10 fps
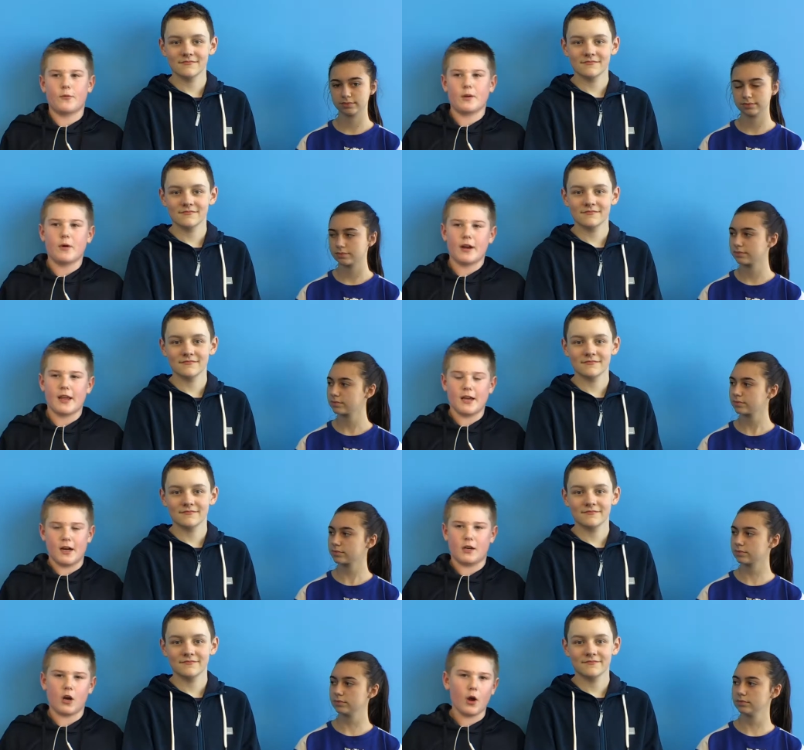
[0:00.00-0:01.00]
Speaker 1: If we
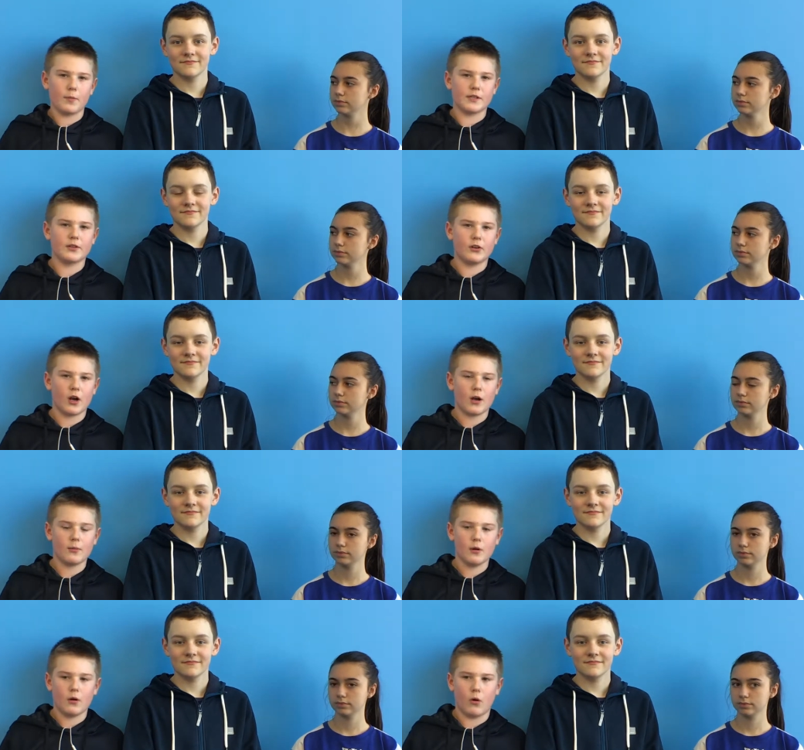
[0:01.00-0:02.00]
want a carpentry
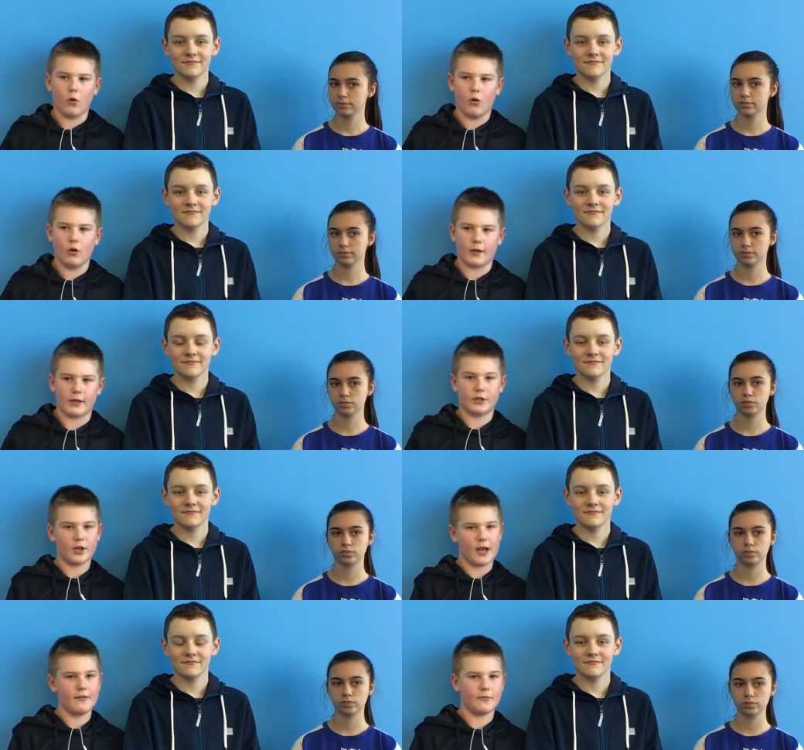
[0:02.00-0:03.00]
job
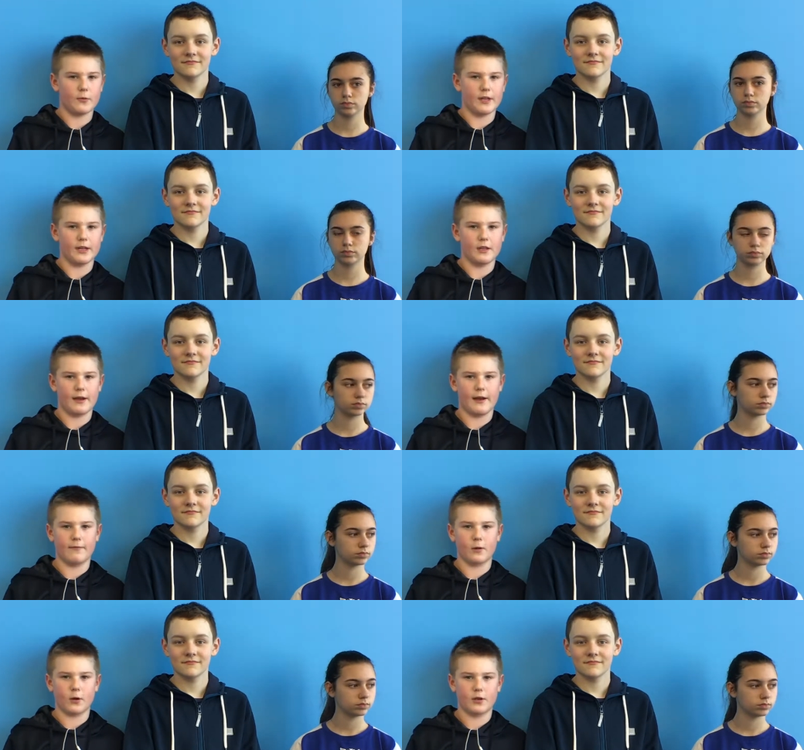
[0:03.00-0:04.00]
or like a chef,
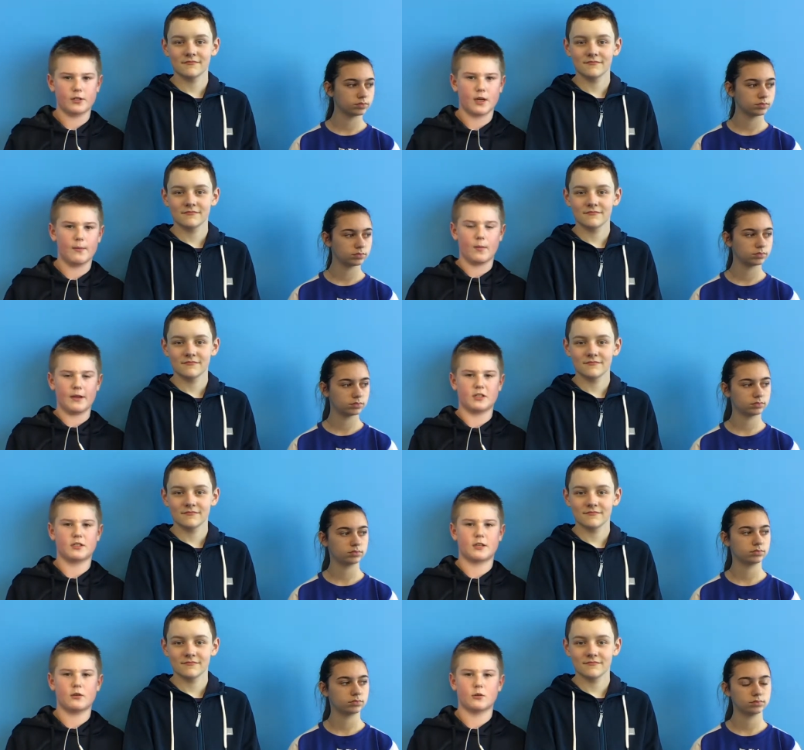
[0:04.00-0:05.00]
we have learned some
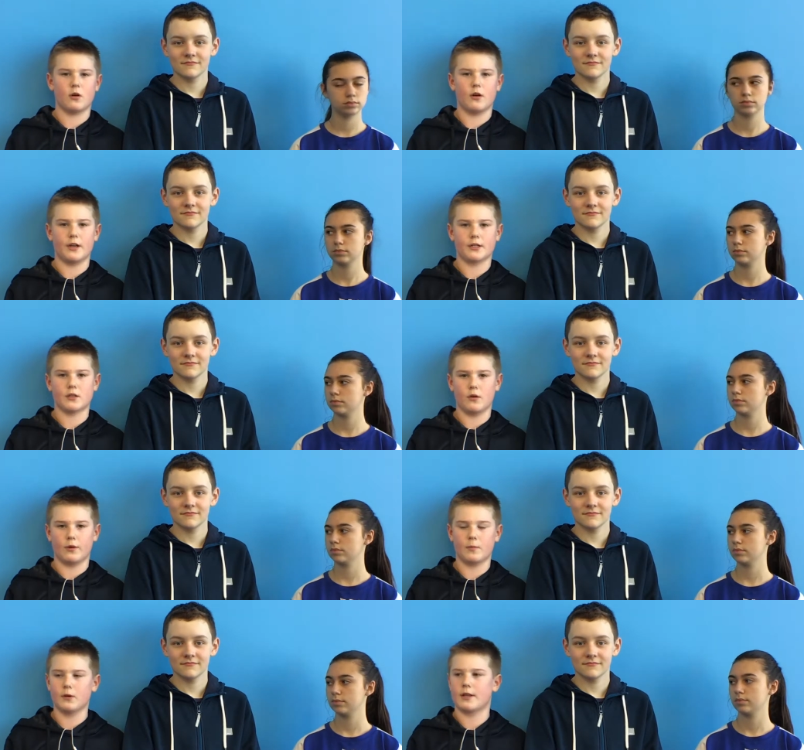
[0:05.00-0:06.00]
of the basic skills
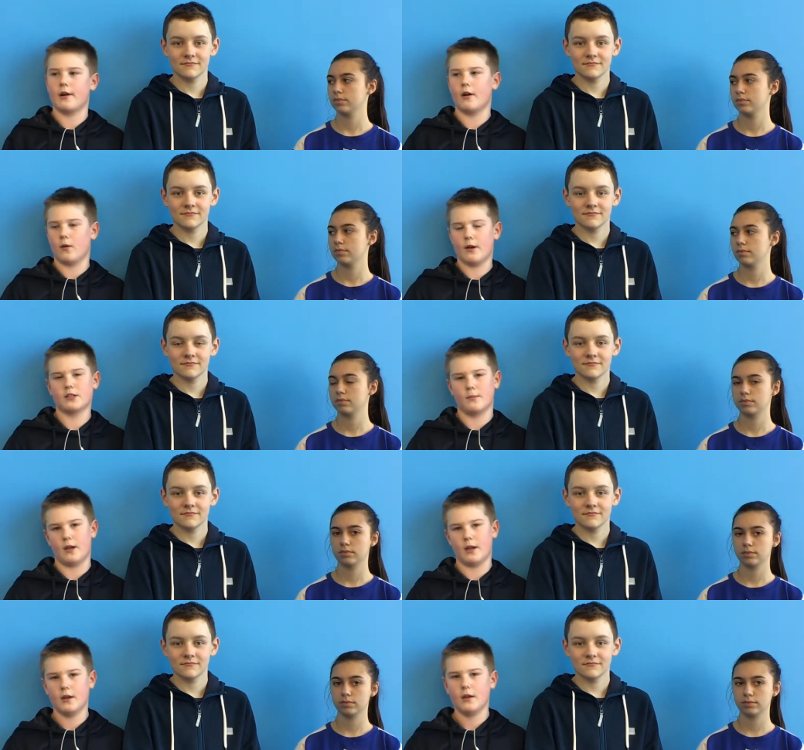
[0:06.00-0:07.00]
already, so we can put that on our
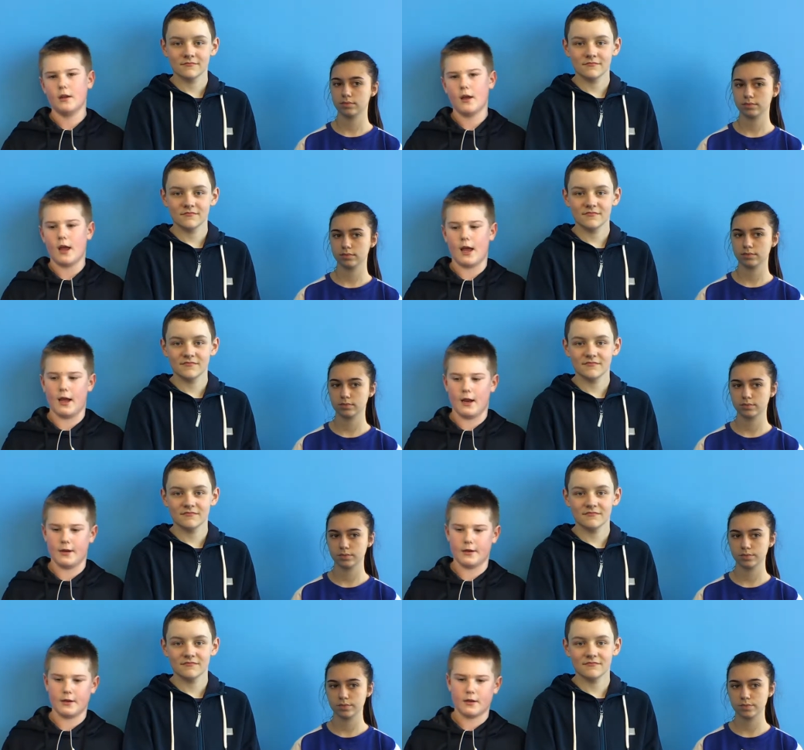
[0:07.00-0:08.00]
resume.
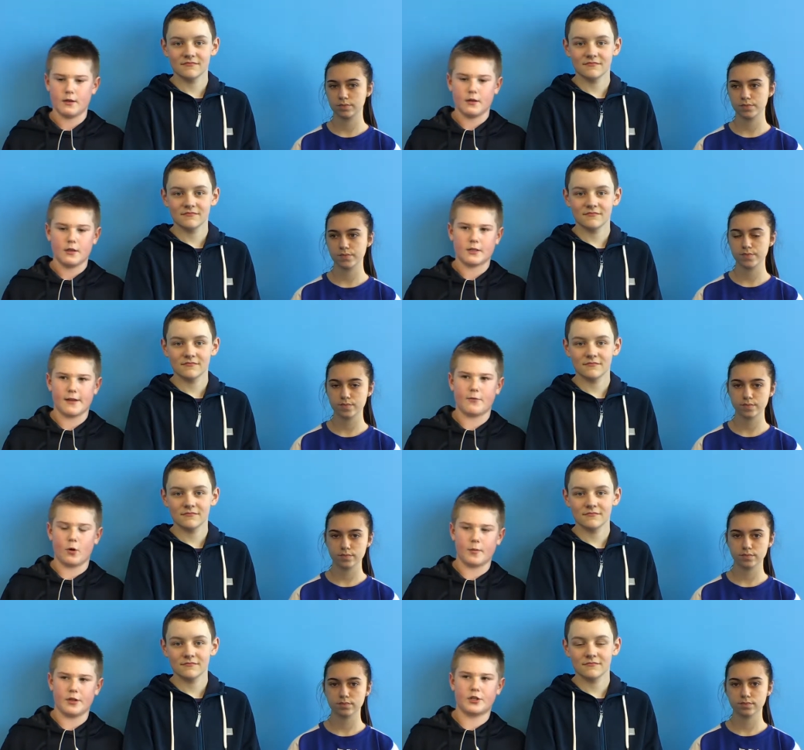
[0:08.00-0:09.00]
And
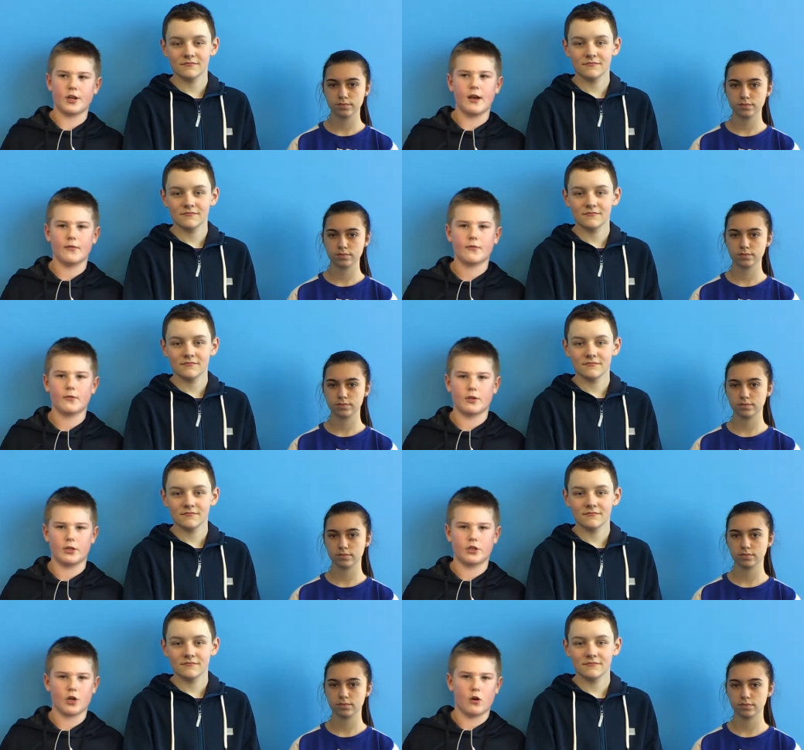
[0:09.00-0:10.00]
say if you want to be a chef,
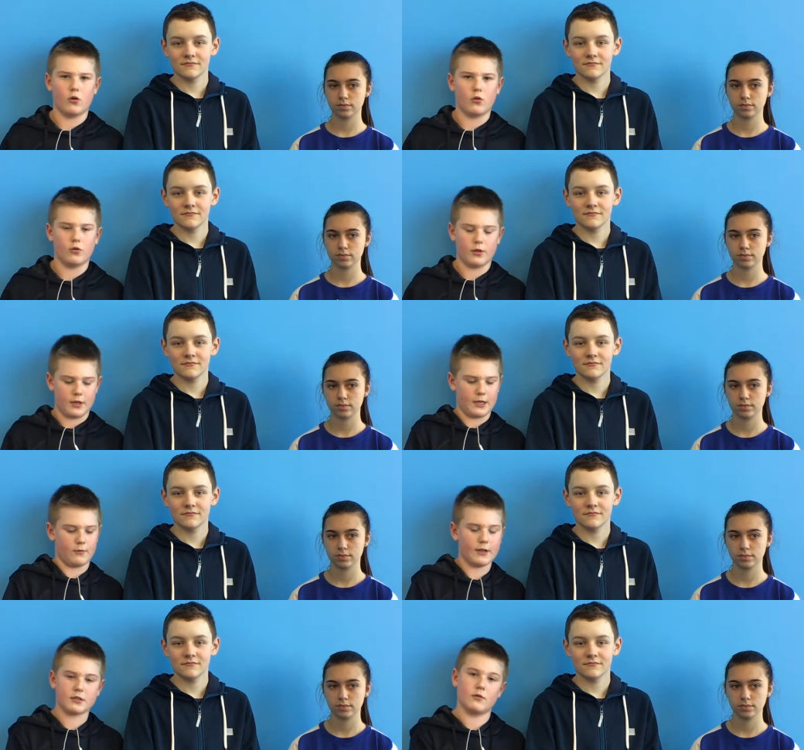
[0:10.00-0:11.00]
you can
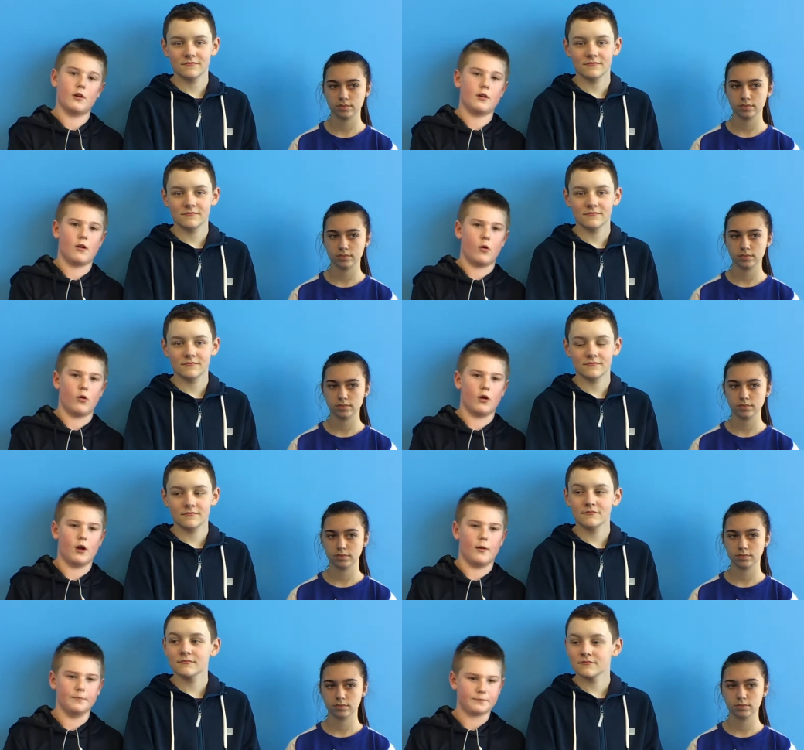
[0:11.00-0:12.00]
show the restaurant
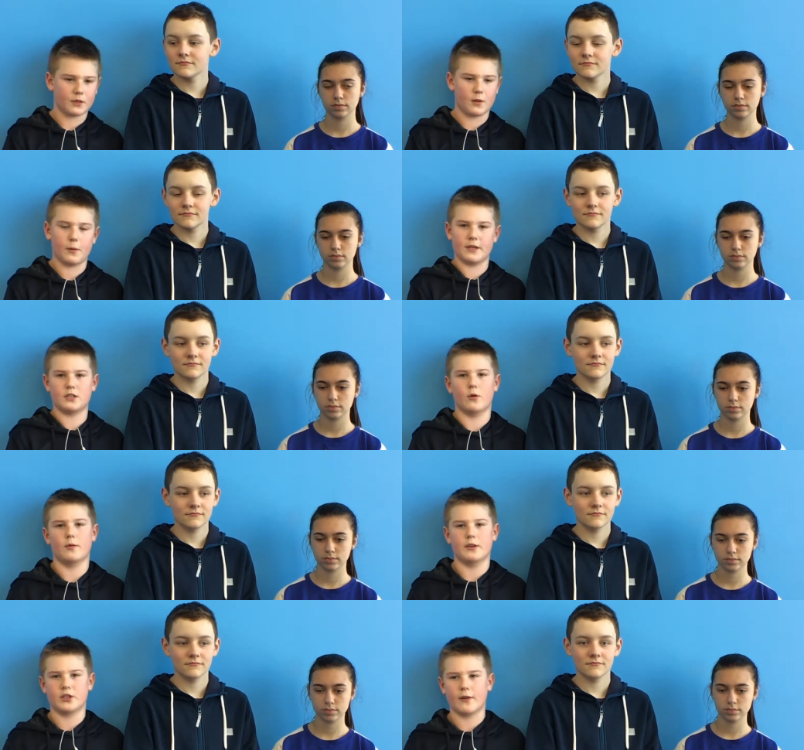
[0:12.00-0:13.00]
or the
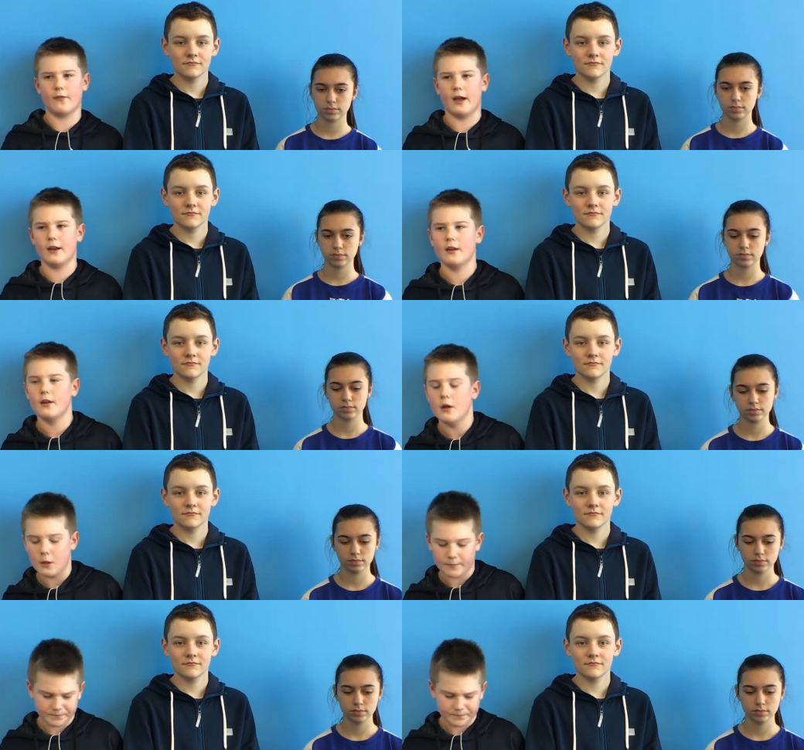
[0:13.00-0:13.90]
place you want to be a chef at,